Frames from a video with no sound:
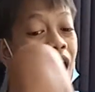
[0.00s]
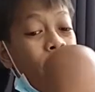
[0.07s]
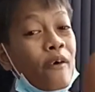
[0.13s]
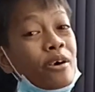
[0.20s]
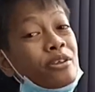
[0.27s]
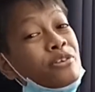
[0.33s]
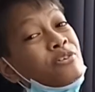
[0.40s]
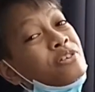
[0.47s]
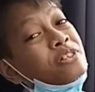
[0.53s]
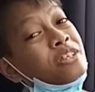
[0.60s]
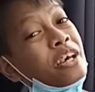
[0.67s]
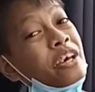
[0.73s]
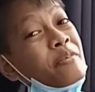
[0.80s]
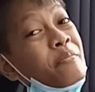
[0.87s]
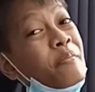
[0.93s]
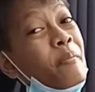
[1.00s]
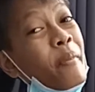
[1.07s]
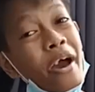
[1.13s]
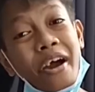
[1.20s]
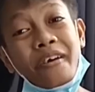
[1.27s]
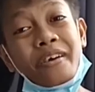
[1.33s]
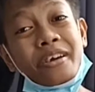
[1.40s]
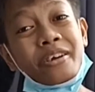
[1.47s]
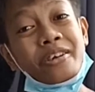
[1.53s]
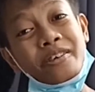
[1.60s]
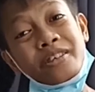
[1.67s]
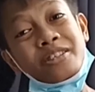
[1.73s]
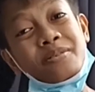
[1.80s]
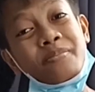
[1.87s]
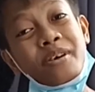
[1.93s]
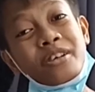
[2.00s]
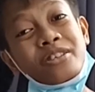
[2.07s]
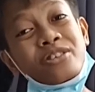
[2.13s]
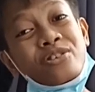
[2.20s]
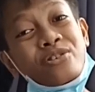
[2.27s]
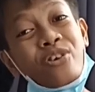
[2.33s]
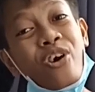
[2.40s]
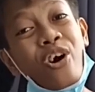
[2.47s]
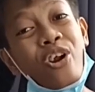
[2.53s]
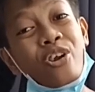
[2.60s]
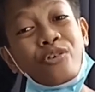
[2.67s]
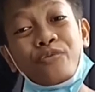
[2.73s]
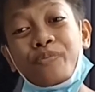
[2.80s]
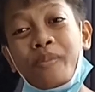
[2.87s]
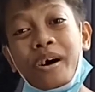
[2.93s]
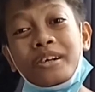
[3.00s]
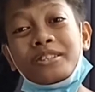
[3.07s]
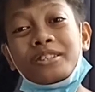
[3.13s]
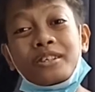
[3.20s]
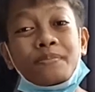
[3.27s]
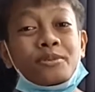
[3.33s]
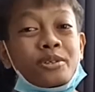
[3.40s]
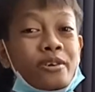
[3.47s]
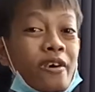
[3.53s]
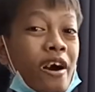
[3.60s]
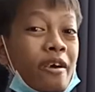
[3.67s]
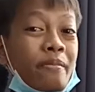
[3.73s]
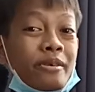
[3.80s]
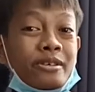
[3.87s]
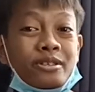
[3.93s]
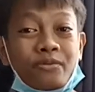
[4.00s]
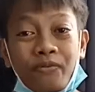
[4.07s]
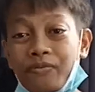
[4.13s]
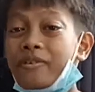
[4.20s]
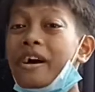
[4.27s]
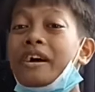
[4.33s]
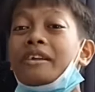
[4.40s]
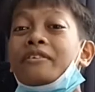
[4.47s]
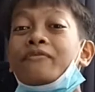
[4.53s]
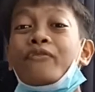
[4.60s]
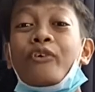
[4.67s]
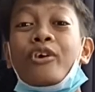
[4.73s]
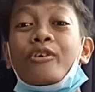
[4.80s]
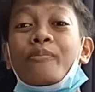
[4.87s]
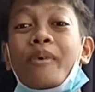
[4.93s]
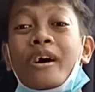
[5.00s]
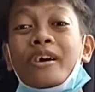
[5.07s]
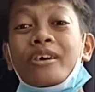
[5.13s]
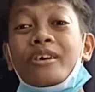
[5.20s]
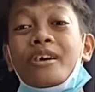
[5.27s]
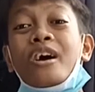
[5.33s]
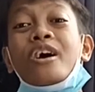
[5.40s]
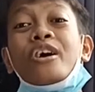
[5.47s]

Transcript: I want to say Merry Christmas to all of my subscribers friend, for my